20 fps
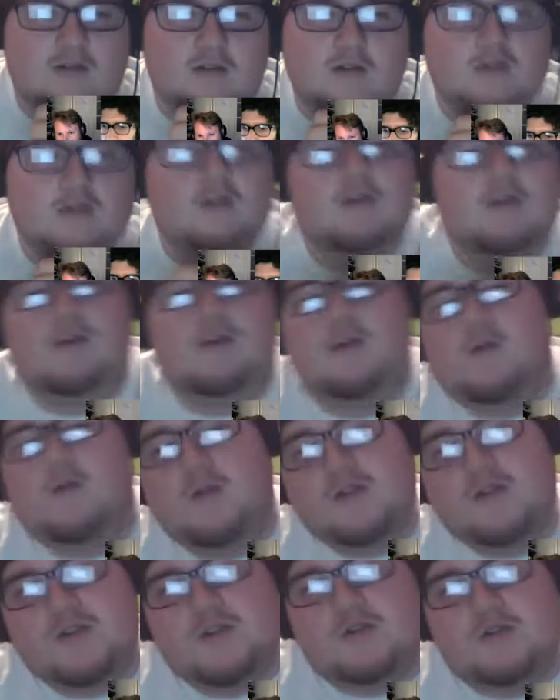which is
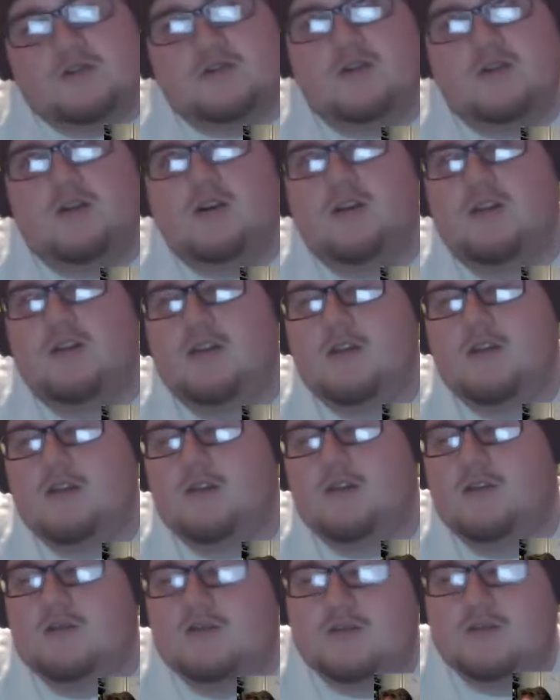I think there's a
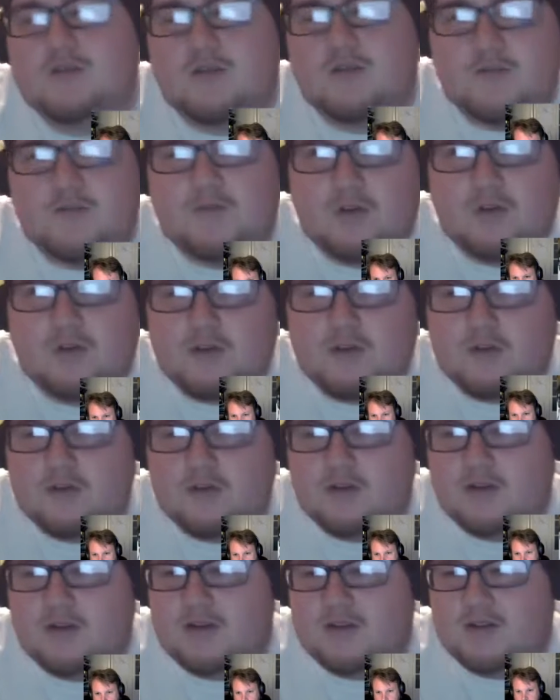few other Linux
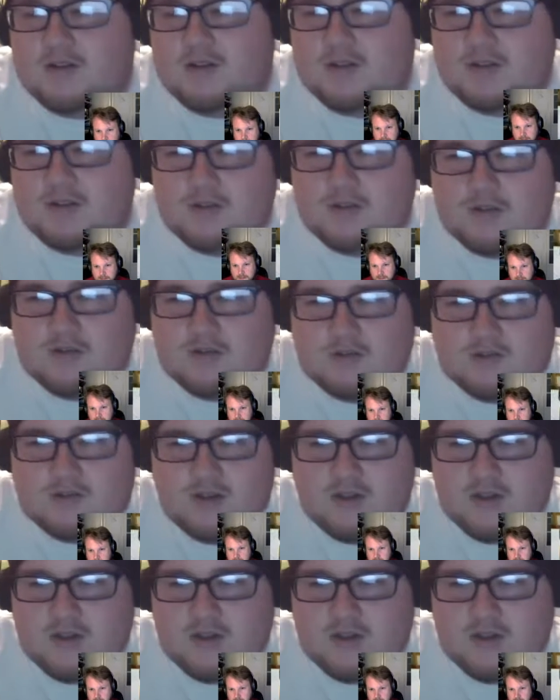distros that have